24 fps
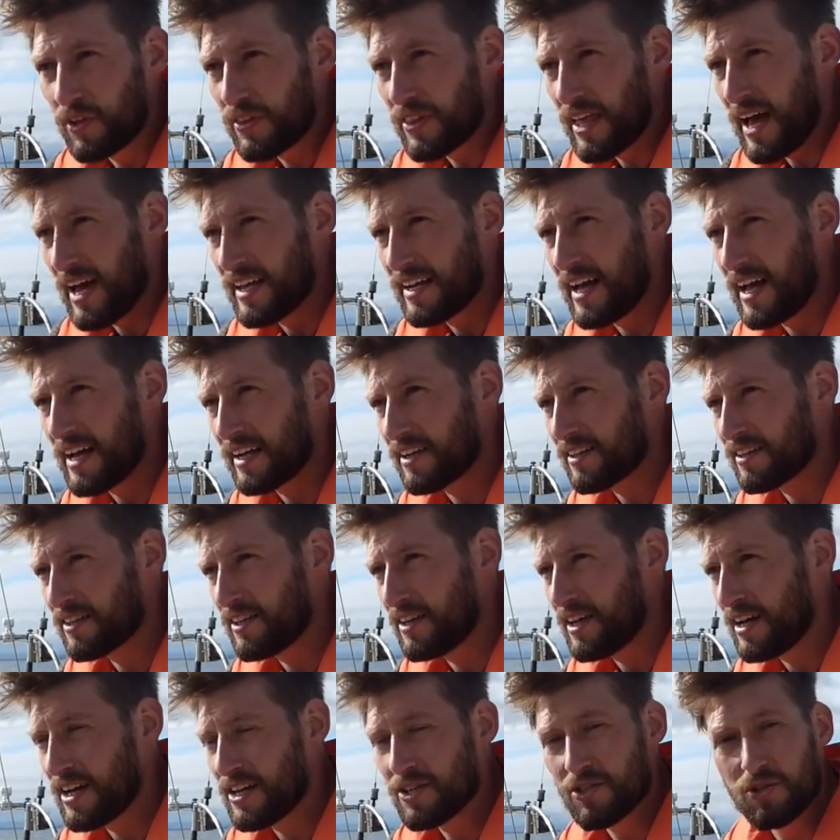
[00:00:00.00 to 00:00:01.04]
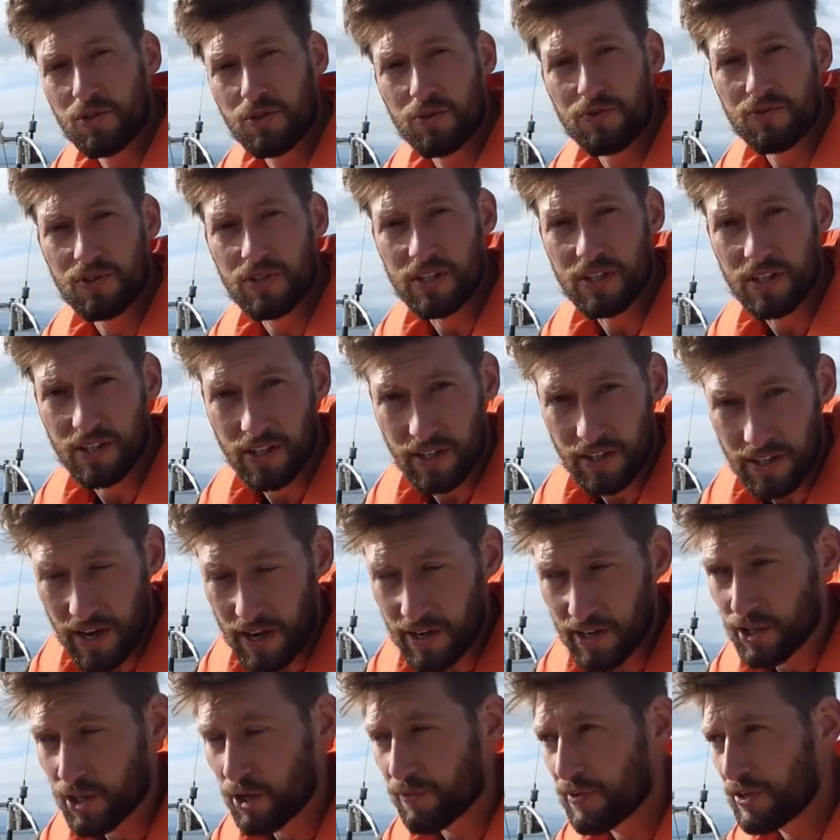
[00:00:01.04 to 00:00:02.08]
Now the Aunt Agatha, as you've seen in an
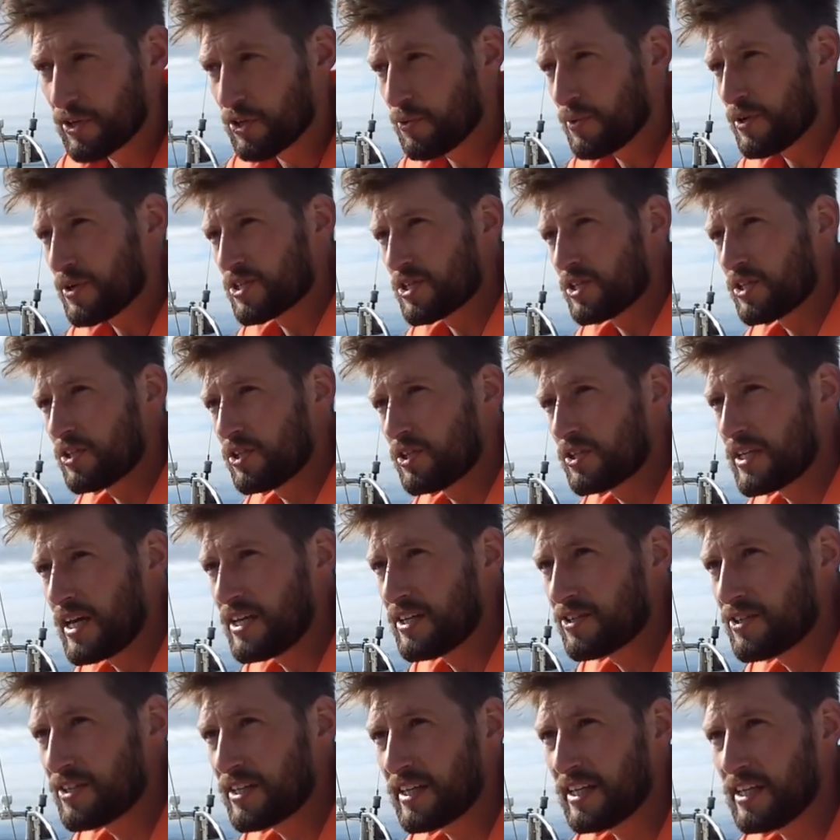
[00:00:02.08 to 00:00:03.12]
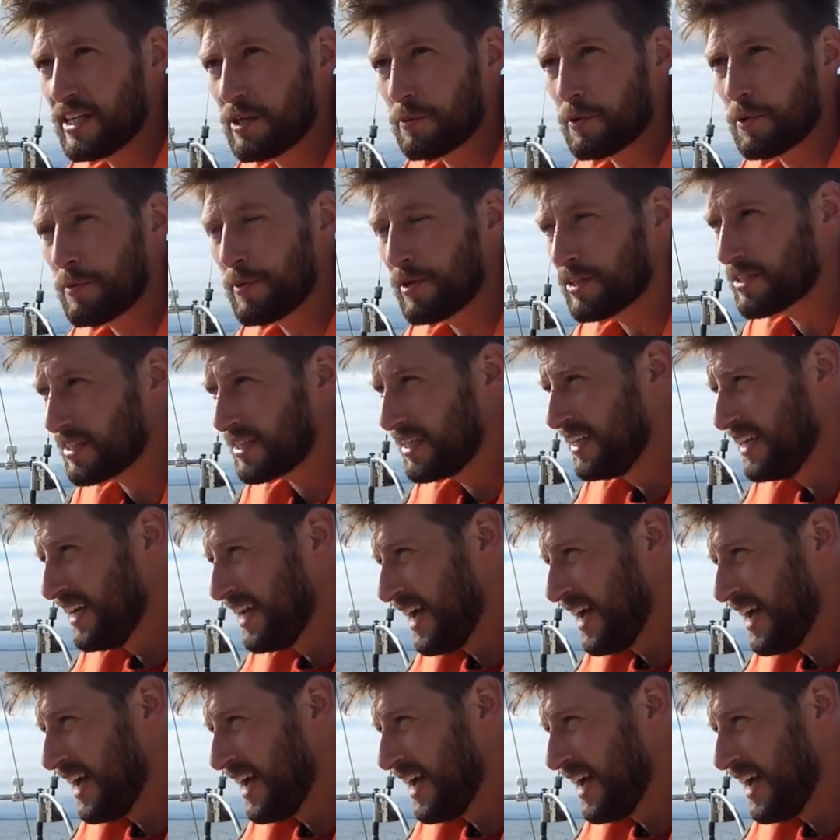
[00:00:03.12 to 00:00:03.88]
earlier video, is a little tender dinghy that we built,